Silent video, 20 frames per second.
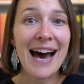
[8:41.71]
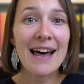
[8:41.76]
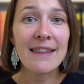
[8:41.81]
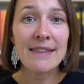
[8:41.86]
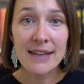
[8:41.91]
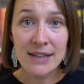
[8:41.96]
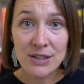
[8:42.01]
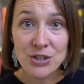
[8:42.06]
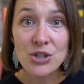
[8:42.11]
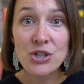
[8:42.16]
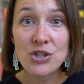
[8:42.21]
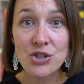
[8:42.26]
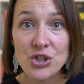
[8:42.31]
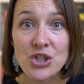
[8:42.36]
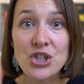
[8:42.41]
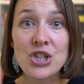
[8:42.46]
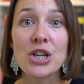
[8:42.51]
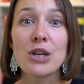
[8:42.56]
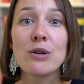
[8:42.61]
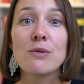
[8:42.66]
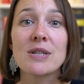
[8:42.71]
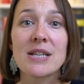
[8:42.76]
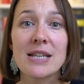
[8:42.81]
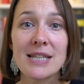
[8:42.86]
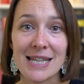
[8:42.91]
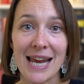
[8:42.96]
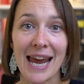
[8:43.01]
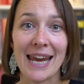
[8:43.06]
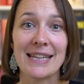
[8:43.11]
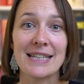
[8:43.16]
and then just choose a
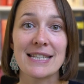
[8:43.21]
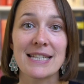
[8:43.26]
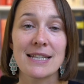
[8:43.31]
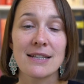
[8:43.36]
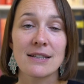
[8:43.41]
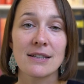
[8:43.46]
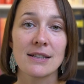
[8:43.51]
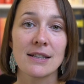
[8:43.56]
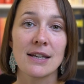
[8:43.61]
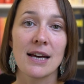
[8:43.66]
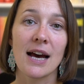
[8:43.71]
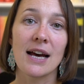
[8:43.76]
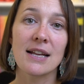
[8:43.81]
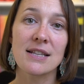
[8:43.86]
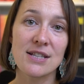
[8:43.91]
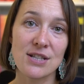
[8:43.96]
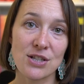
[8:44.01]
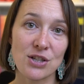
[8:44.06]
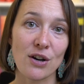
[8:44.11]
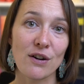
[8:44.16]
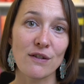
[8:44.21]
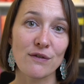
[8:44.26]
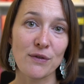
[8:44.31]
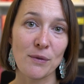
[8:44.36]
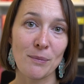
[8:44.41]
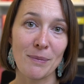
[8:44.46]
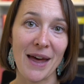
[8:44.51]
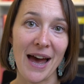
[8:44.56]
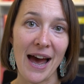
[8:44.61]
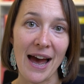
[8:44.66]
date and start
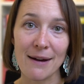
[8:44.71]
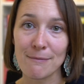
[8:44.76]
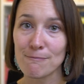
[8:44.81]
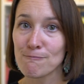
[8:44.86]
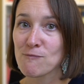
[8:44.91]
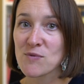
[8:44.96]
from there.